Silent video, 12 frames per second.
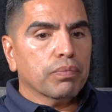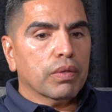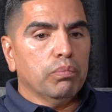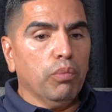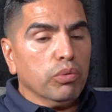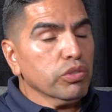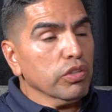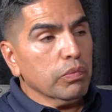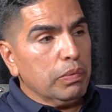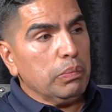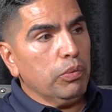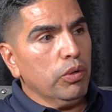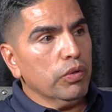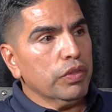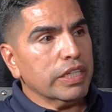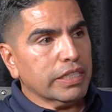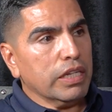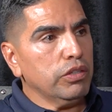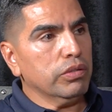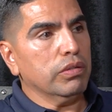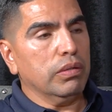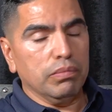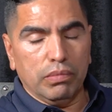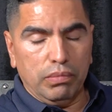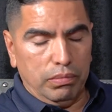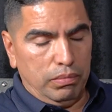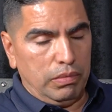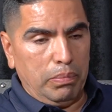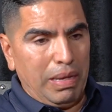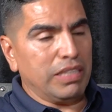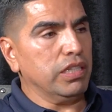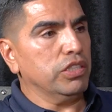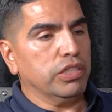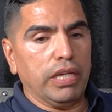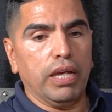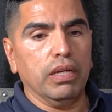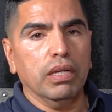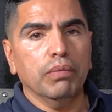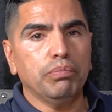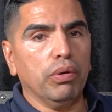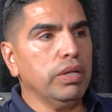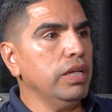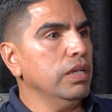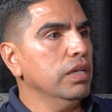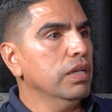Most of the people, they send you a message saying, Piolín,